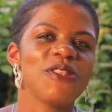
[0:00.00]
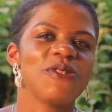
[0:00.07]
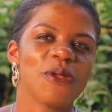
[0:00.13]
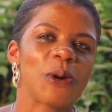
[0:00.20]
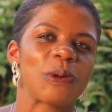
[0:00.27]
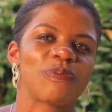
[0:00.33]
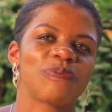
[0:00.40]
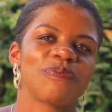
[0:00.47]
I
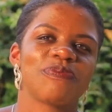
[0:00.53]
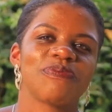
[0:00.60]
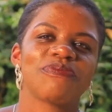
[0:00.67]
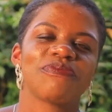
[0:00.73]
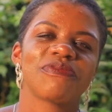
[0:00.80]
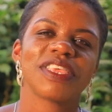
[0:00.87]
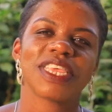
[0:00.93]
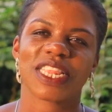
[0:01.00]
know.
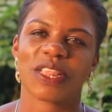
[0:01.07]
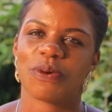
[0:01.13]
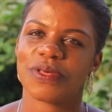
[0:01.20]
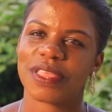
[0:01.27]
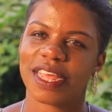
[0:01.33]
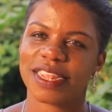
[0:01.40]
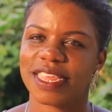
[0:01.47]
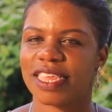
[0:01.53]
Bigeze
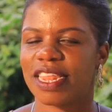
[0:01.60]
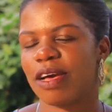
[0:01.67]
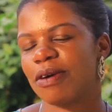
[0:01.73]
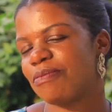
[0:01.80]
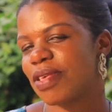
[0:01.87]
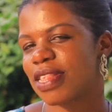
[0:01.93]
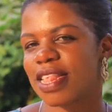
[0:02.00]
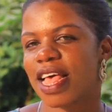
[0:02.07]

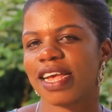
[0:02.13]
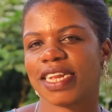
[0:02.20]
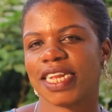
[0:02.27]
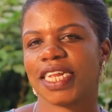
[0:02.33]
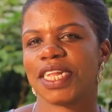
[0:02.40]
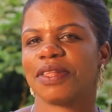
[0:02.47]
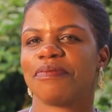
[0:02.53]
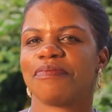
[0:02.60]
kunyandikira message.